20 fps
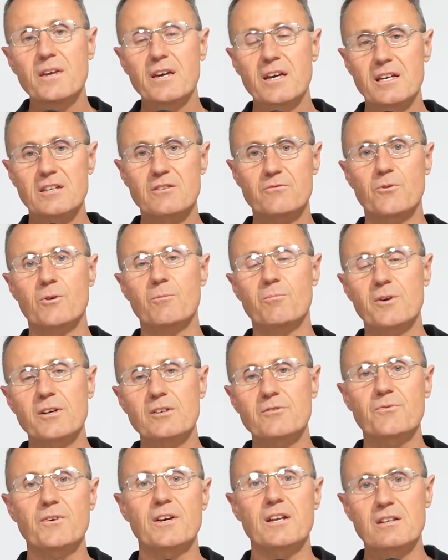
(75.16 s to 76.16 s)
It's for
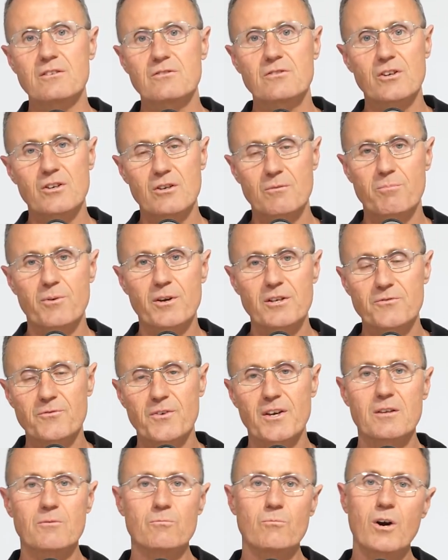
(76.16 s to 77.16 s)
breastfeeding. So you
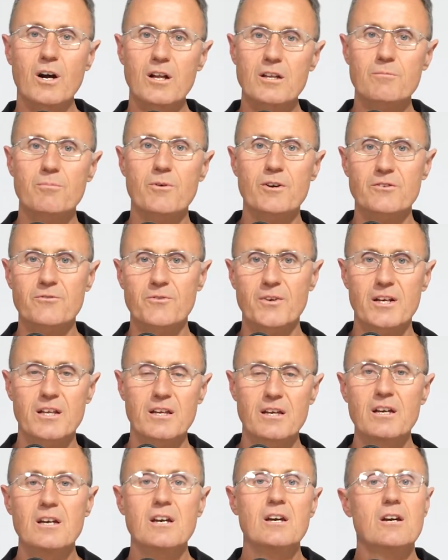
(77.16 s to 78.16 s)
breastfeed, and while you're
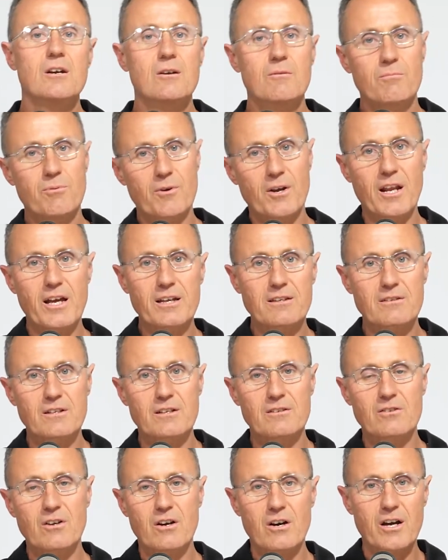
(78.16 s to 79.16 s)
breastfeeding, prolactin
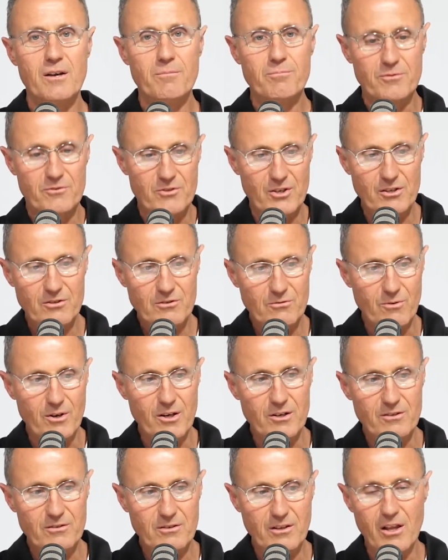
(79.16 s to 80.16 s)
is high,
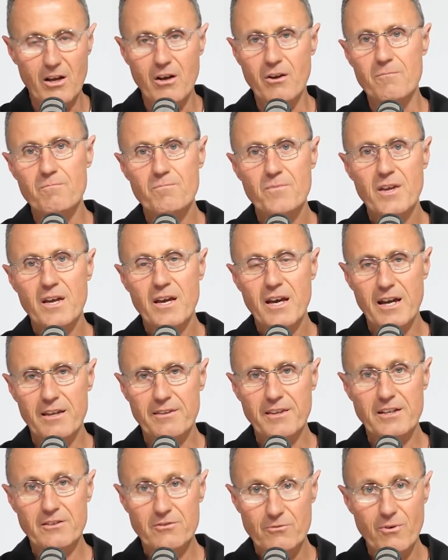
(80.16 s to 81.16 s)
progesterone is low. And
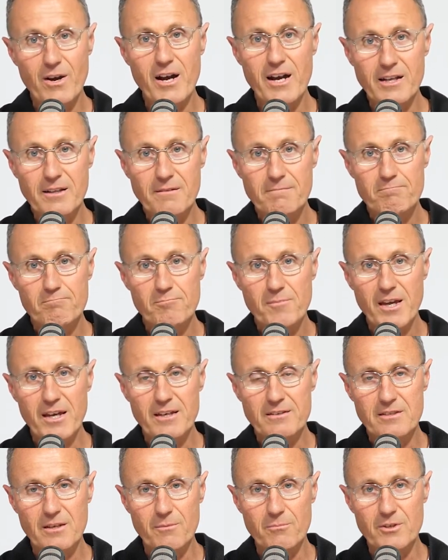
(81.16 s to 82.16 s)
that's great,
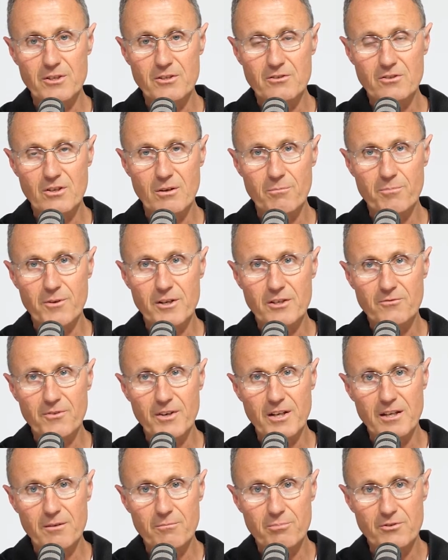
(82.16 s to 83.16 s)
except when you stop
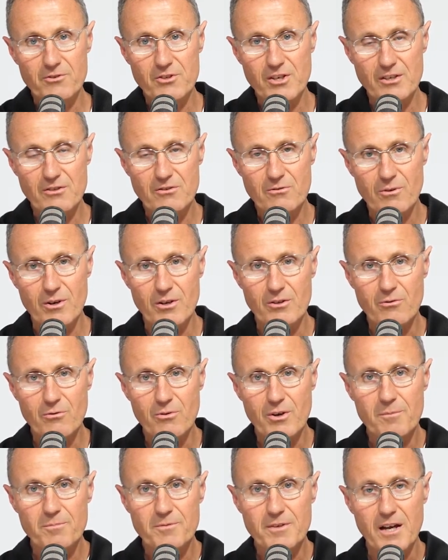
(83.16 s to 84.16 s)
breastfeeding, progesterone
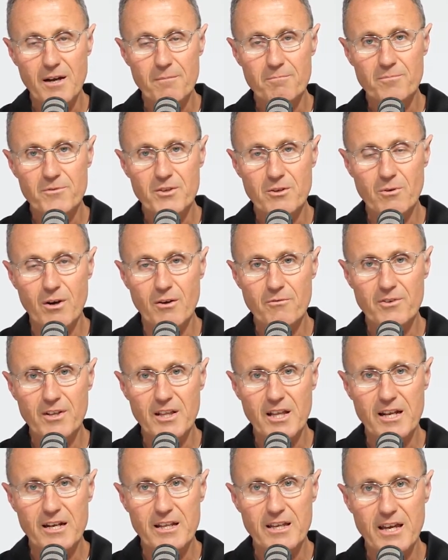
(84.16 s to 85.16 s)
creeps up, you
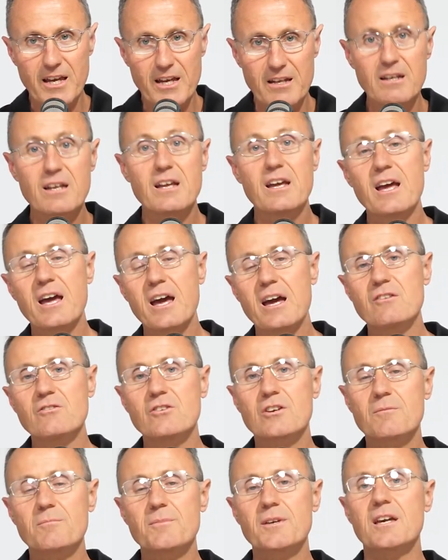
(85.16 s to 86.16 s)
ovulate again, and you
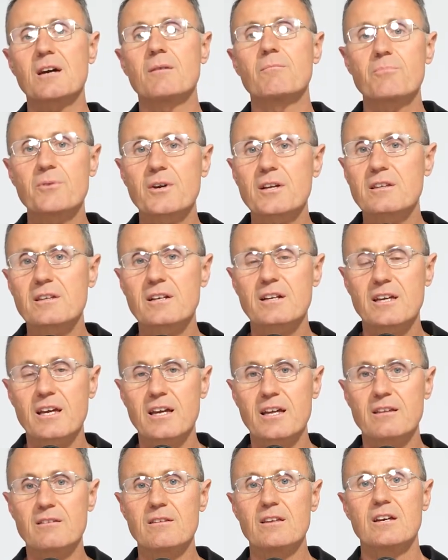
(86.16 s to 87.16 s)
can become pregnant
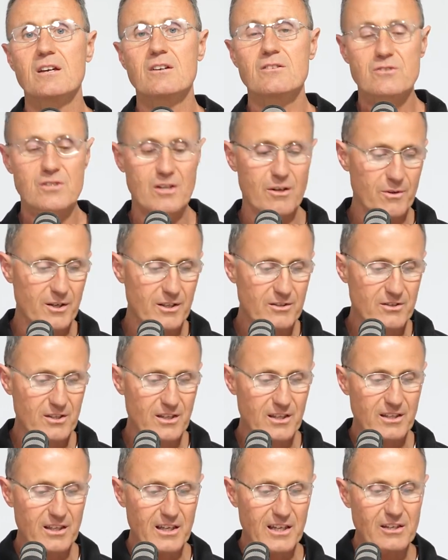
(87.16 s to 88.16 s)
again. So it's
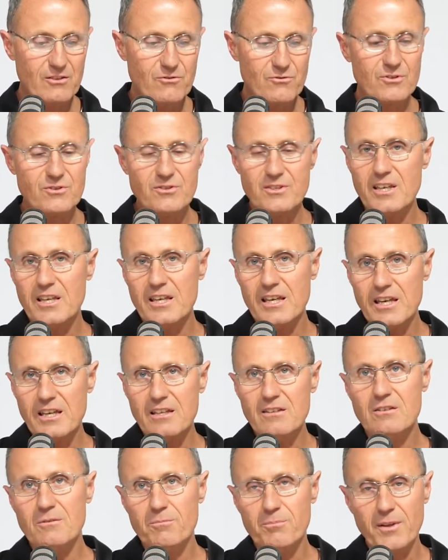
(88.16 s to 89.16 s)
an interesting
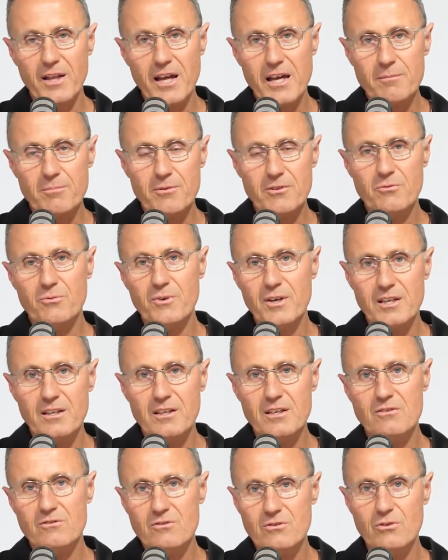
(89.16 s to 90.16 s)
interplay between
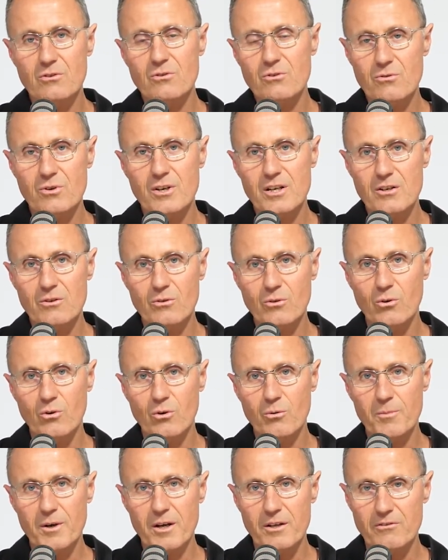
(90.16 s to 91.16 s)
these two critical
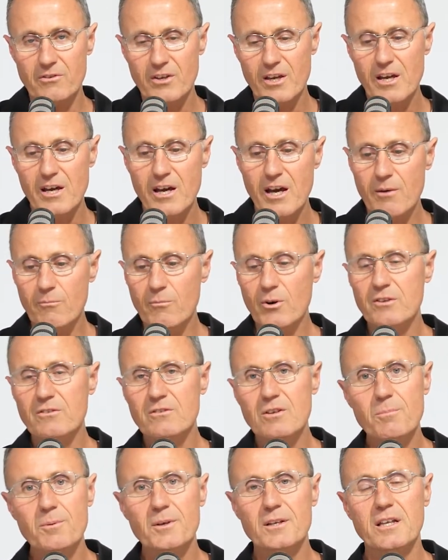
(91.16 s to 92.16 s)
hormones. And what
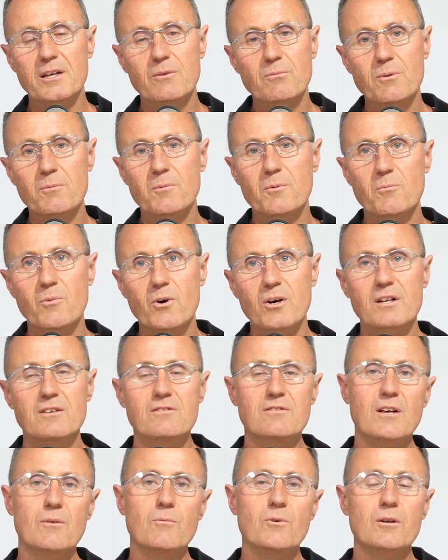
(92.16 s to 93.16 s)
typically women want
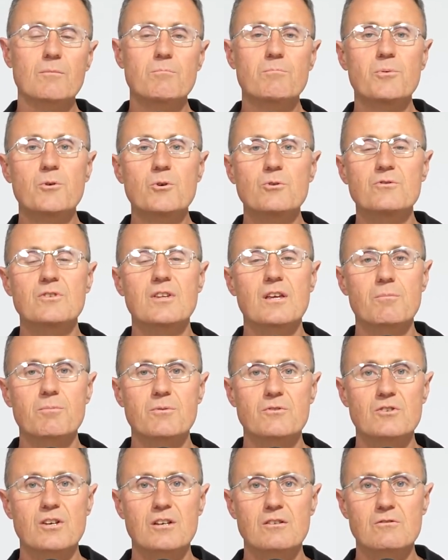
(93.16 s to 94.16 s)
is they want to boost their
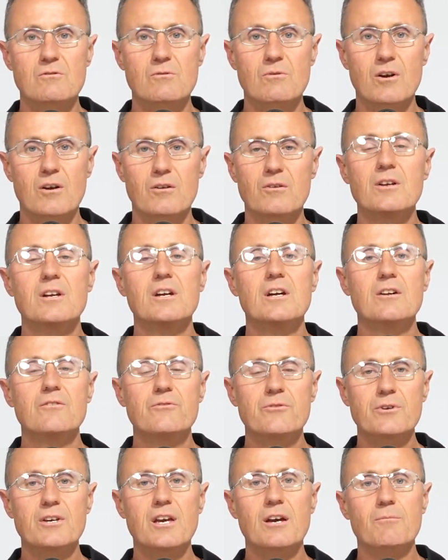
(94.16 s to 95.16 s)
progesterone
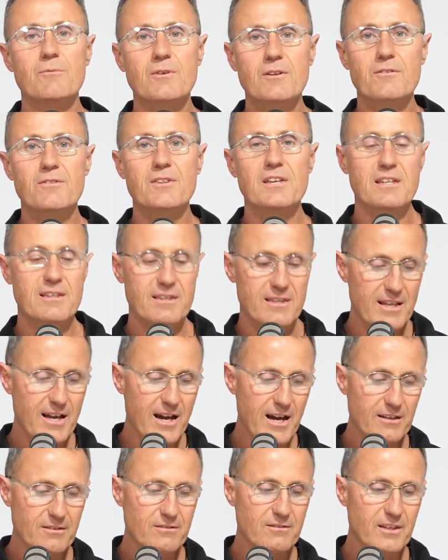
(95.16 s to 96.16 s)
to get rid of the
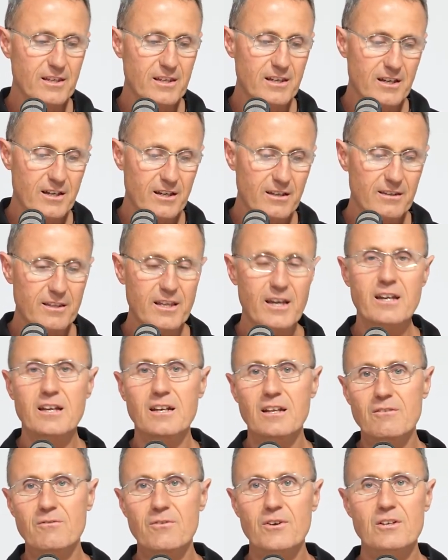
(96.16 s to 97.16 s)
nasty
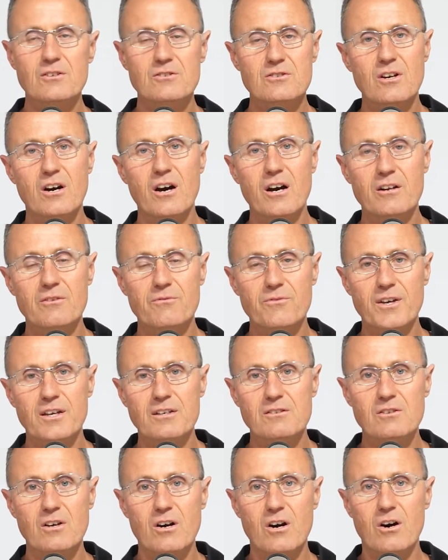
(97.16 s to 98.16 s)
negative side
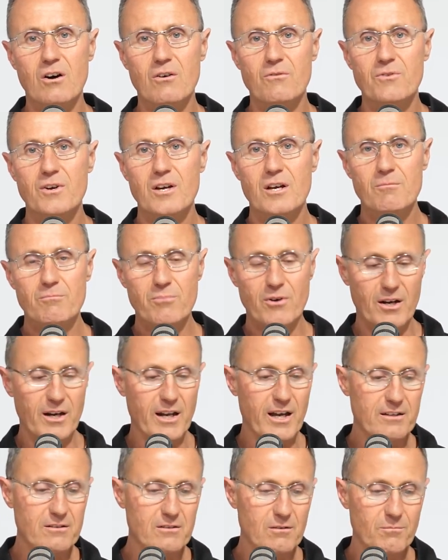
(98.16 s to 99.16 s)
effects of
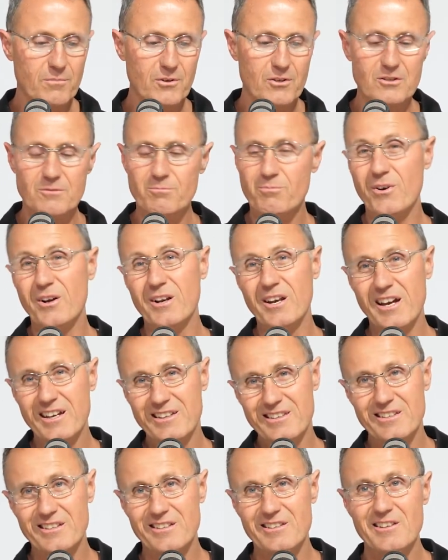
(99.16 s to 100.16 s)
prolactin, because
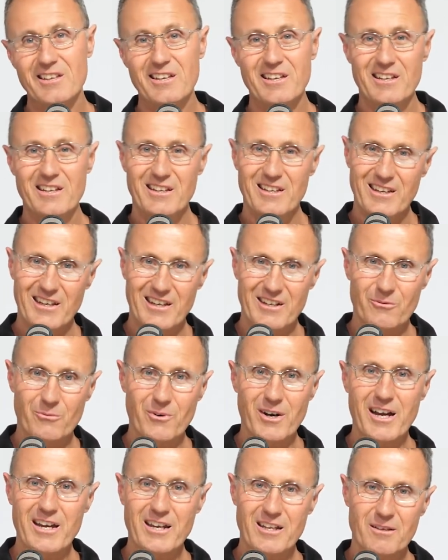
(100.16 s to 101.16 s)
prolactin, in a
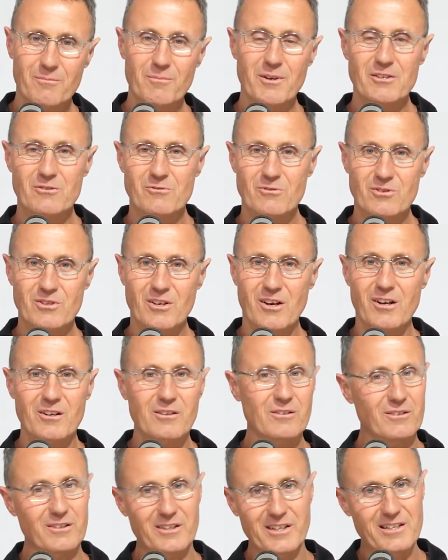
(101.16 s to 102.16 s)
way, in your menstrual
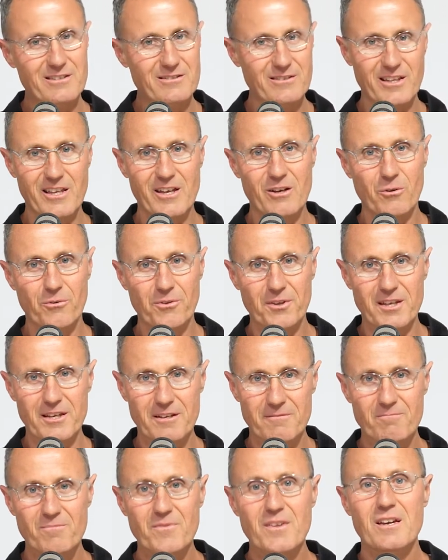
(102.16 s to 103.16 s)
cycle isn't healthy.
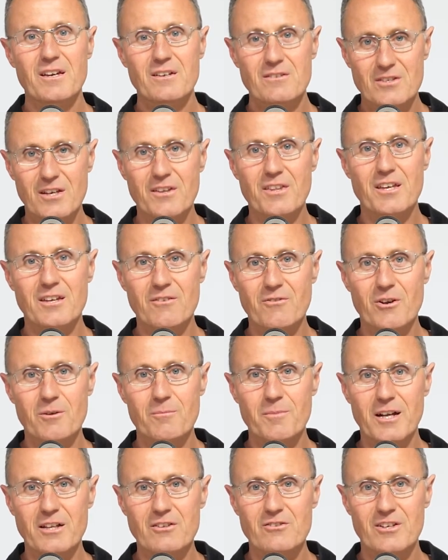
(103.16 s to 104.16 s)
So thank you very
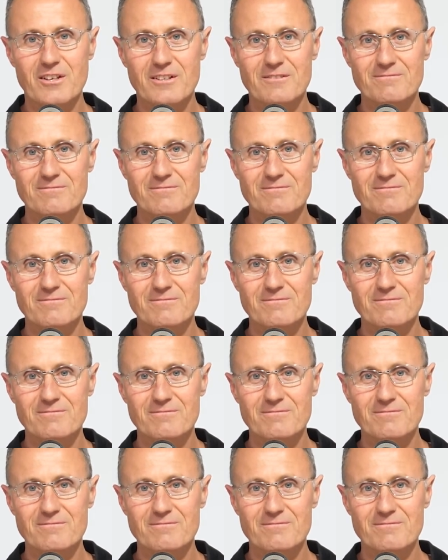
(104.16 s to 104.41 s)
much.